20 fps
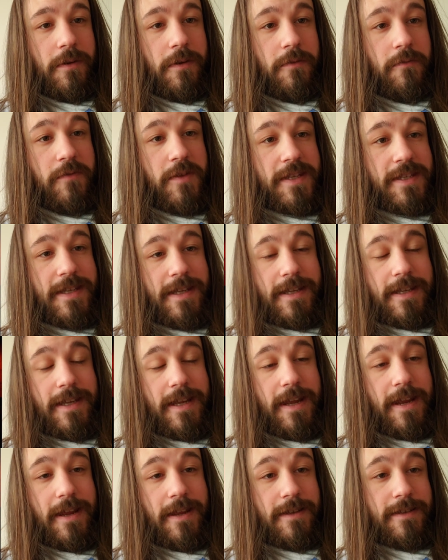visit
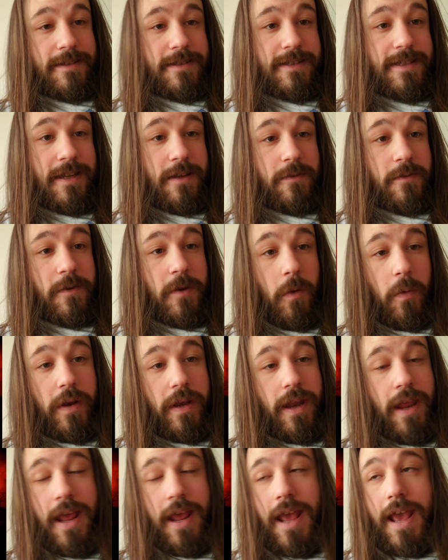and see how they're doing.